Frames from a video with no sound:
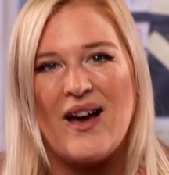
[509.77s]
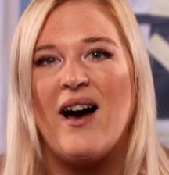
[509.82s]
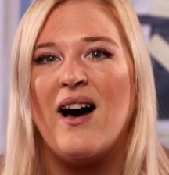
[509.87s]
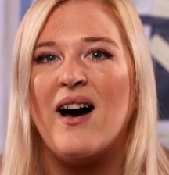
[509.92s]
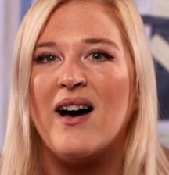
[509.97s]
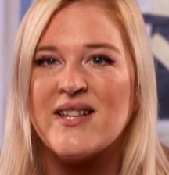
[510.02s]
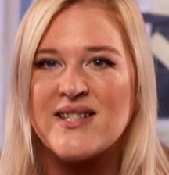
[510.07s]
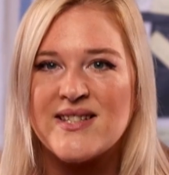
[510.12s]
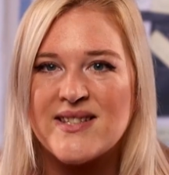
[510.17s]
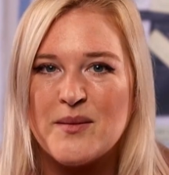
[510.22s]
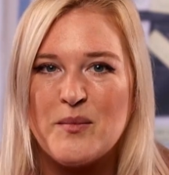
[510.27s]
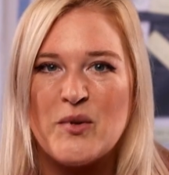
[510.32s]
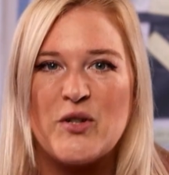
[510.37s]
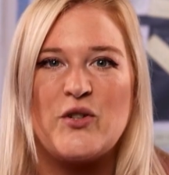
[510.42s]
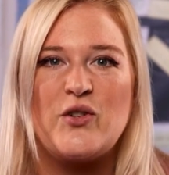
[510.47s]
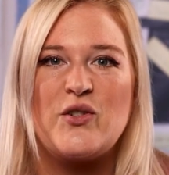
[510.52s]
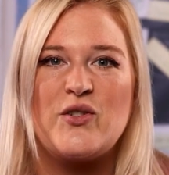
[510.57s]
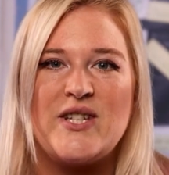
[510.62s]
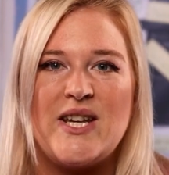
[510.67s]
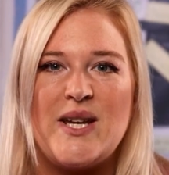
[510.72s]
Ask someone
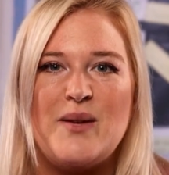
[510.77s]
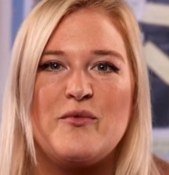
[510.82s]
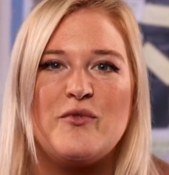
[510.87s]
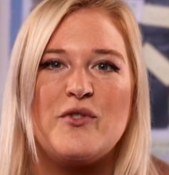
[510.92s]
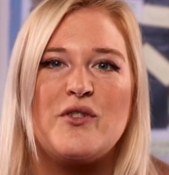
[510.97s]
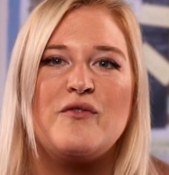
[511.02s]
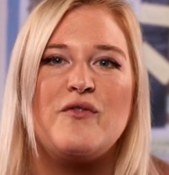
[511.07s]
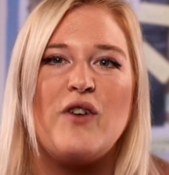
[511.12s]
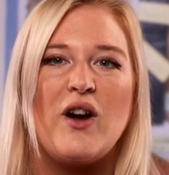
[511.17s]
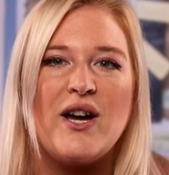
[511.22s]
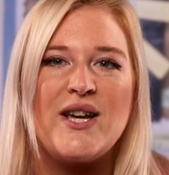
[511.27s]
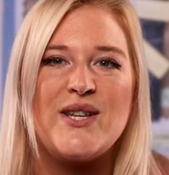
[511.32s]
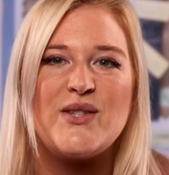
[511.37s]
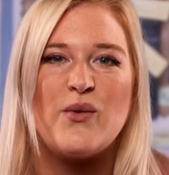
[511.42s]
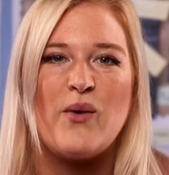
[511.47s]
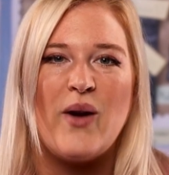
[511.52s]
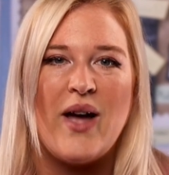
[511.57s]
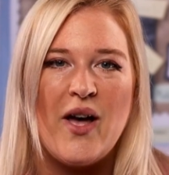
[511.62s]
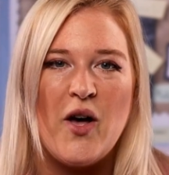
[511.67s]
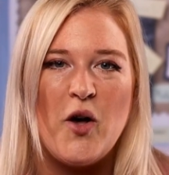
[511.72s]
on your team for advice
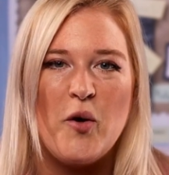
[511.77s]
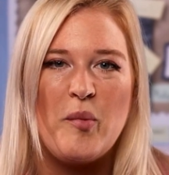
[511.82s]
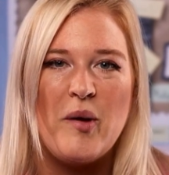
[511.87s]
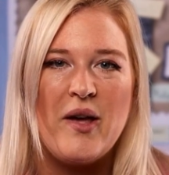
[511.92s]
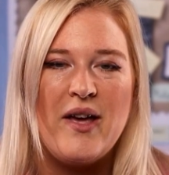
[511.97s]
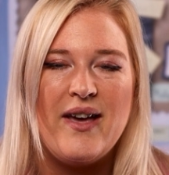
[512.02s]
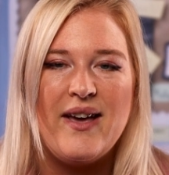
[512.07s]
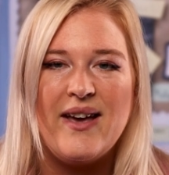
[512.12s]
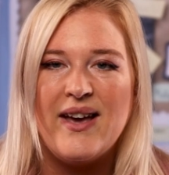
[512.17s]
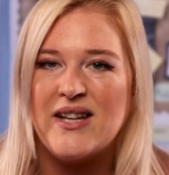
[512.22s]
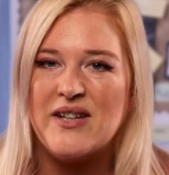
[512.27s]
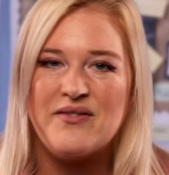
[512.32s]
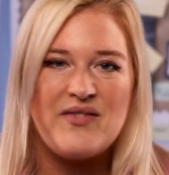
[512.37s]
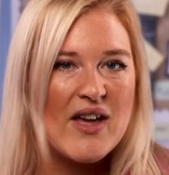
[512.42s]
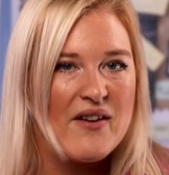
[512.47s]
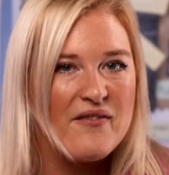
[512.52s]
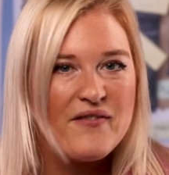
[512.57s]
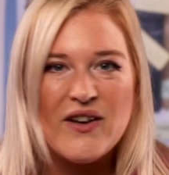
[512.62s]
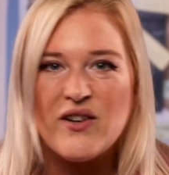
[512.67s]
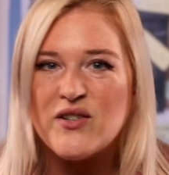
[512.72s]
or help. If
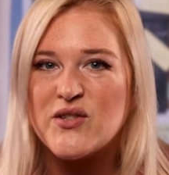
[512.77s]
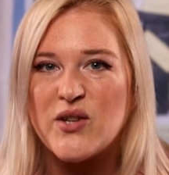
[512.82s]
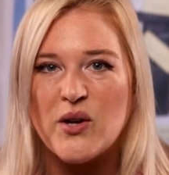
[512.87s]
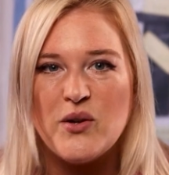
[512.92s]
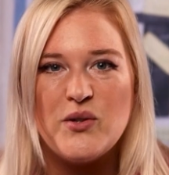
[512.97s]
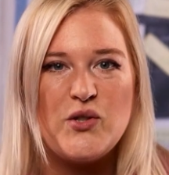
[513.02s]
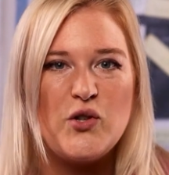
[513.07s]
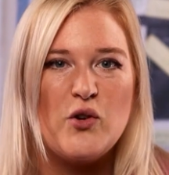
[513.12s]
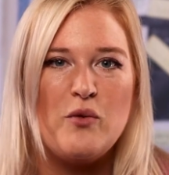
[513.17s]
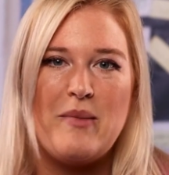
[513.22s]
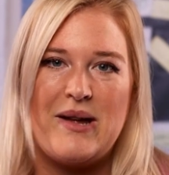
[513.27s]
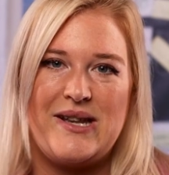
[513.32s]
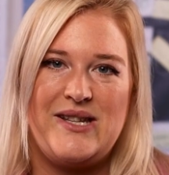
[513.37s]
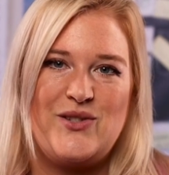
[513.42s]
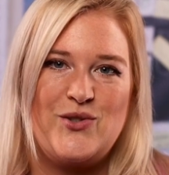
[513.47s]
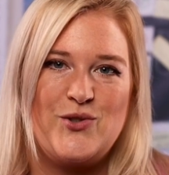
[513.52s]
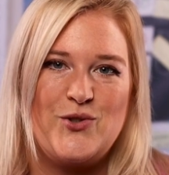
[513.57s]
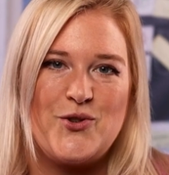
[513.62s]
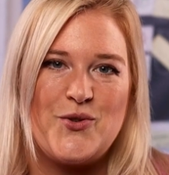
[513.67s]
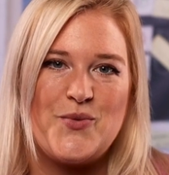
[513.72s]
that fails, go to your
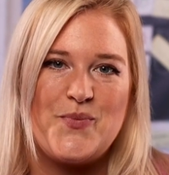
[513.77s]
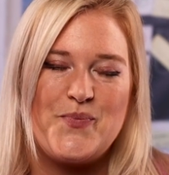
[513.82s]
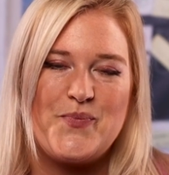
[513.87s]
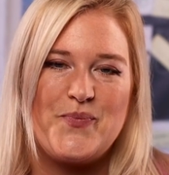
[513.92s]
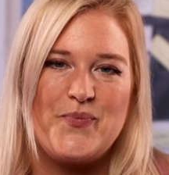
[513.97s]
mentor.